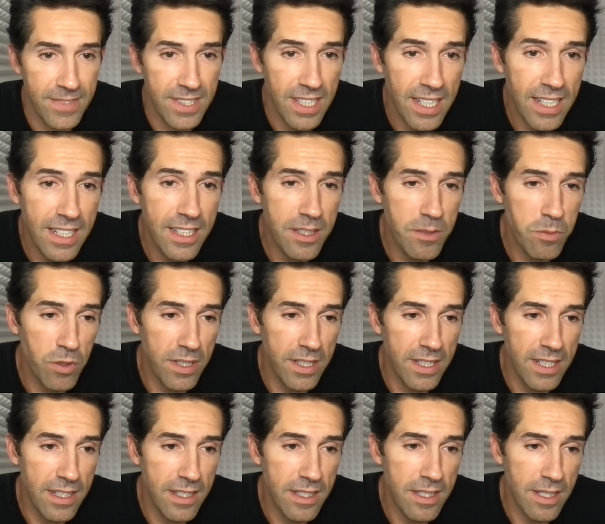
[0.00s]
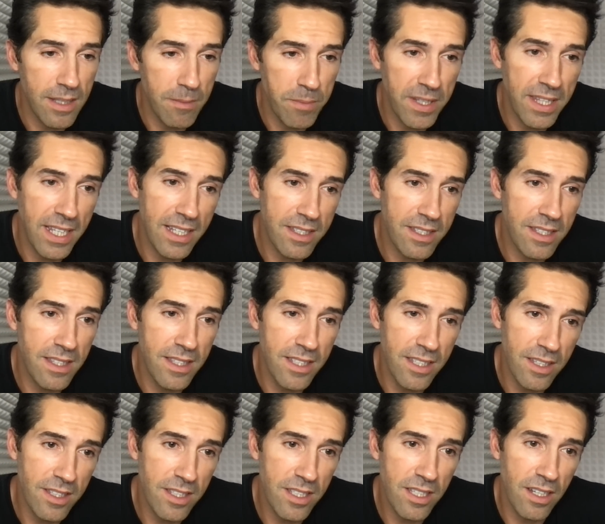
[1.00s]
It is what it is. But that's the
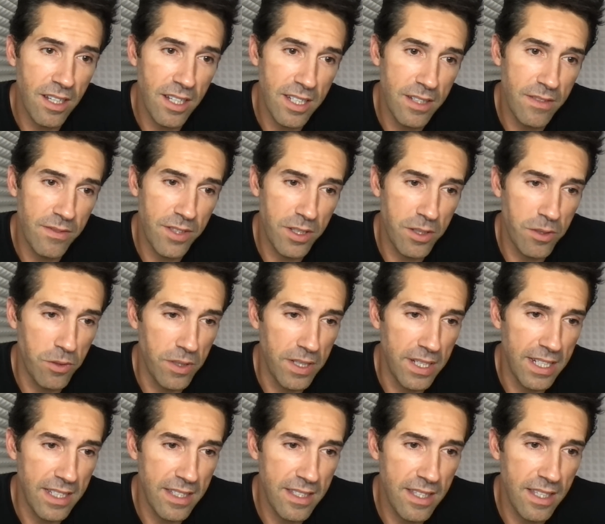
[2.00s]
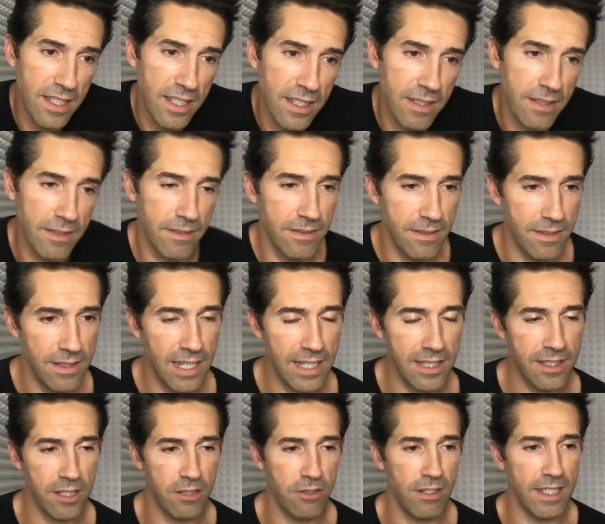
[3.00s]
other side of the coin, is that that's
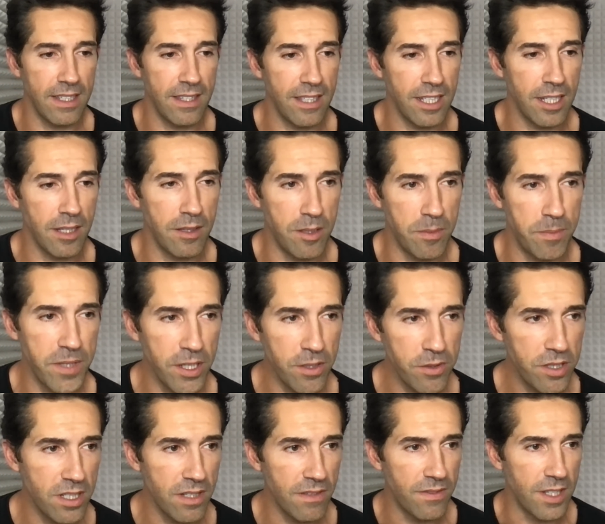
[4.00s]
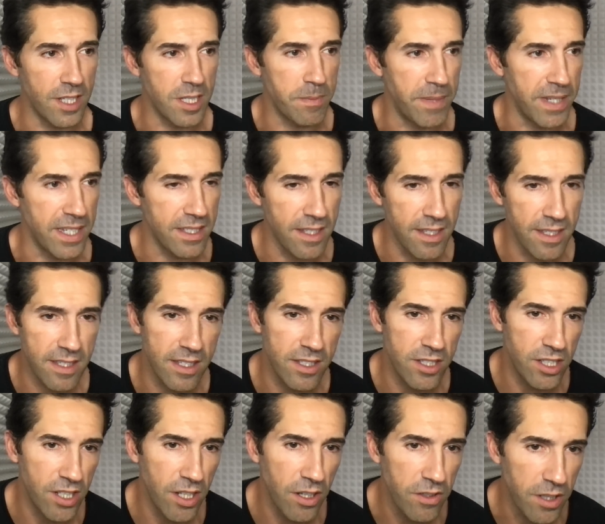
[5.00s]
the great thing. The beauty of this business is
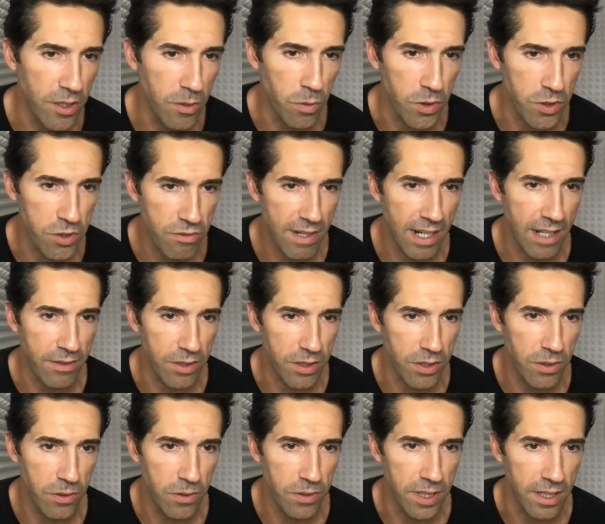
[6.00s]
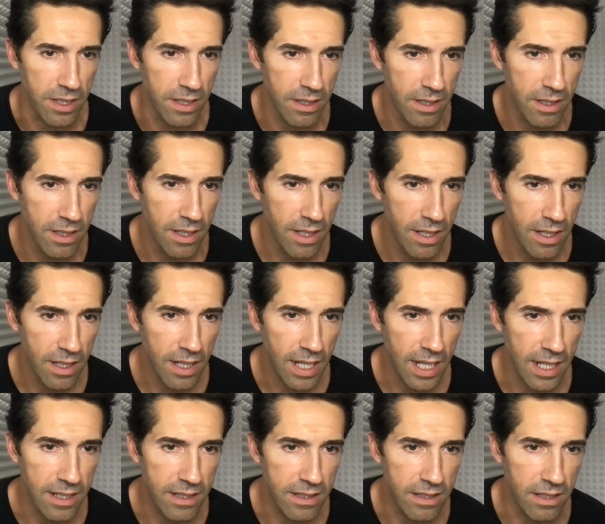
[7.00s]
you don't know what's around the corner,
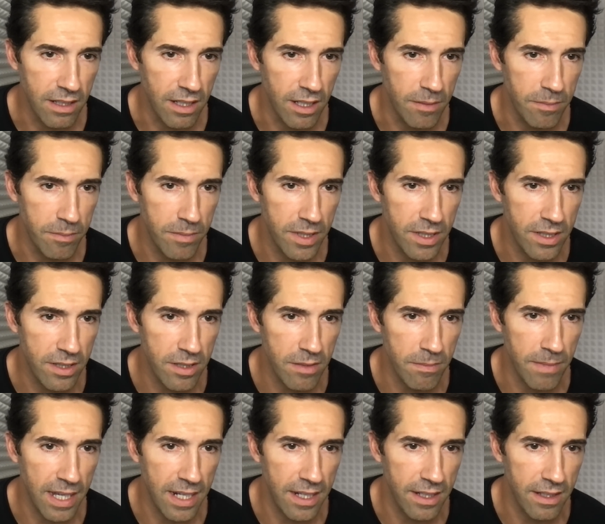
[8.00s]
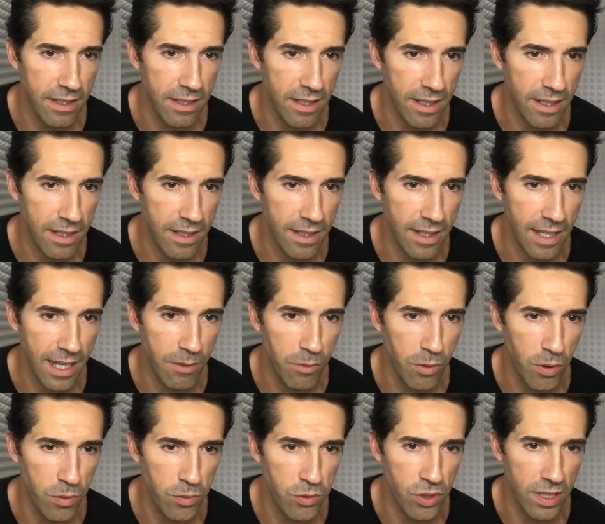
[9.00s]
and it doesn't matter how
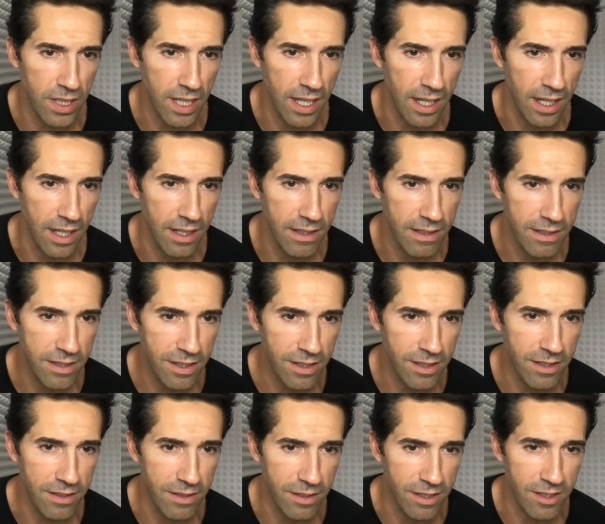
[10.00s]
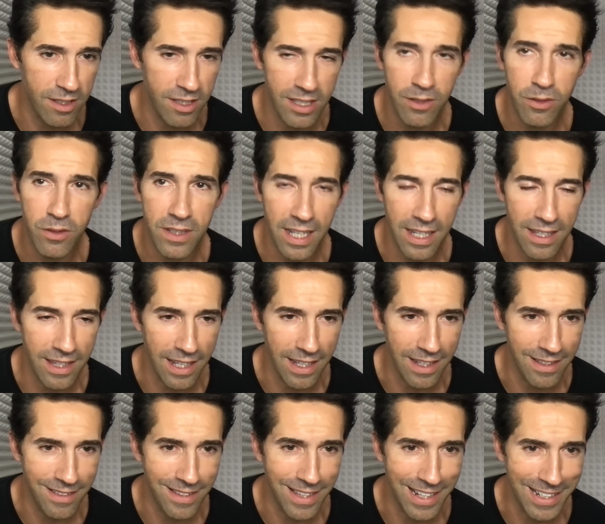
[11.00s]
old you get. You could still get
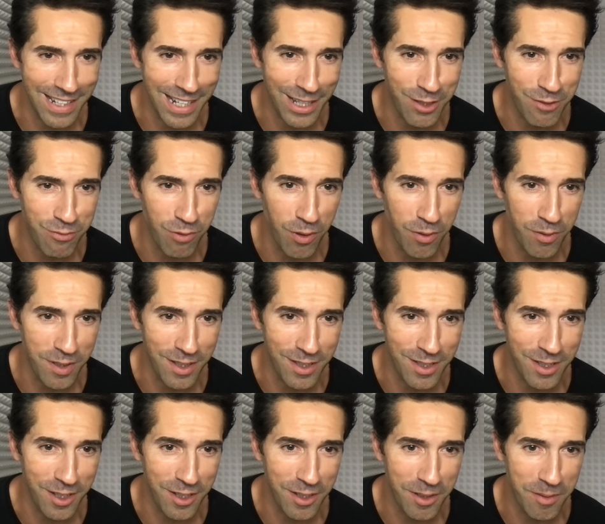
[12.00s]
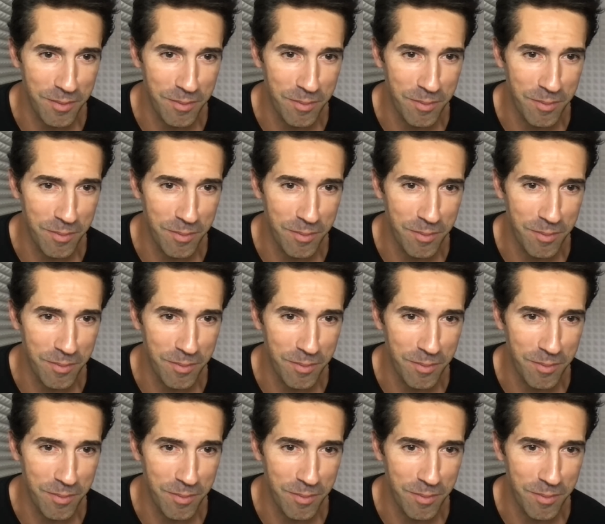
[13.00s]
that next role that's going to